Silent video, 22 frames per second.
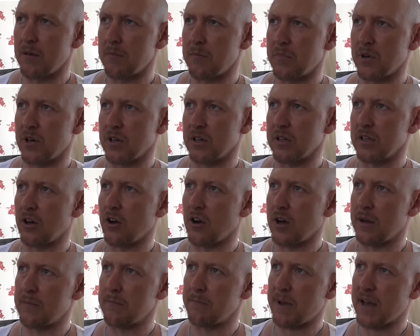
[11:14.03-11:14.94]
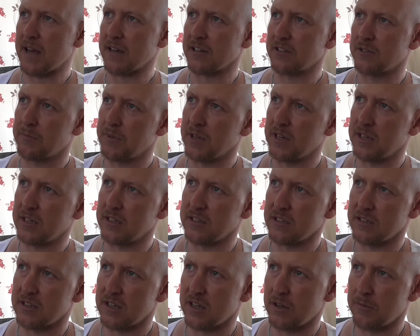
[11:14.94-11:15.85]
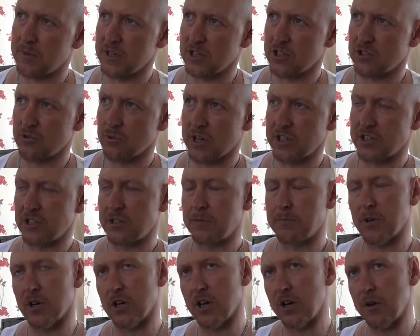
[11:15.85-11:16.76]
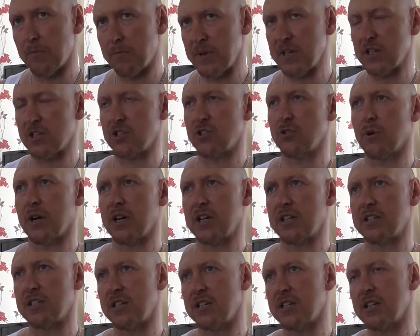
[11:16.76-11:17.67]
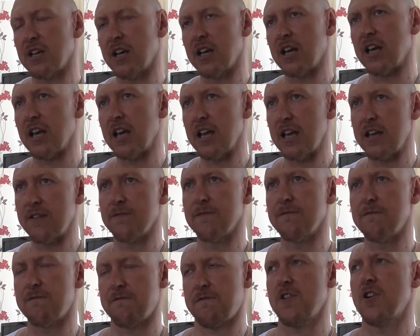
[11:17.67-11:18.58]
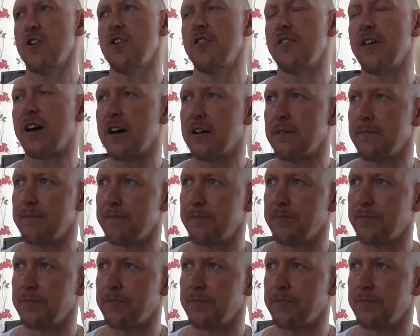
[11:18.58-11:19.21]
But I'm back to being habituated, but habituated even further,